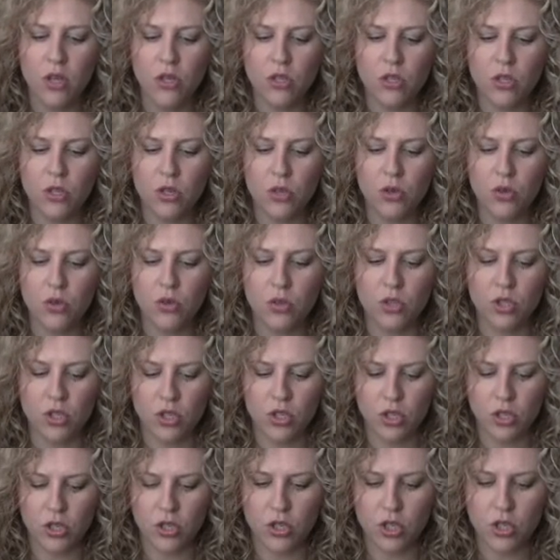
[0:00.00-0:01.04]
to
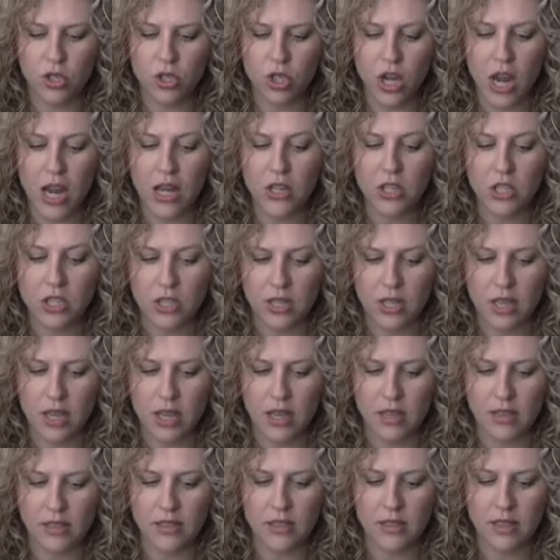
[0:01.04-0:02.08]
change
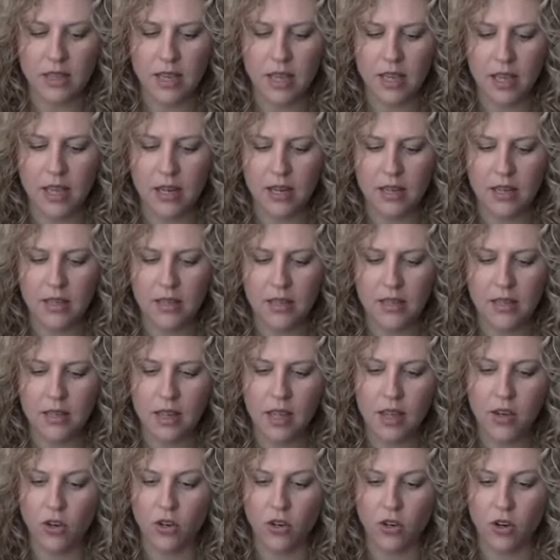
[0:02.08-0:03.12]
things in
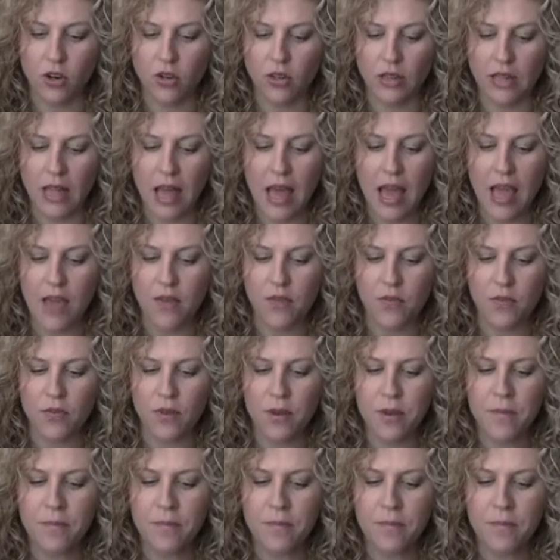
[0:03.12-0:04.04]
your own life.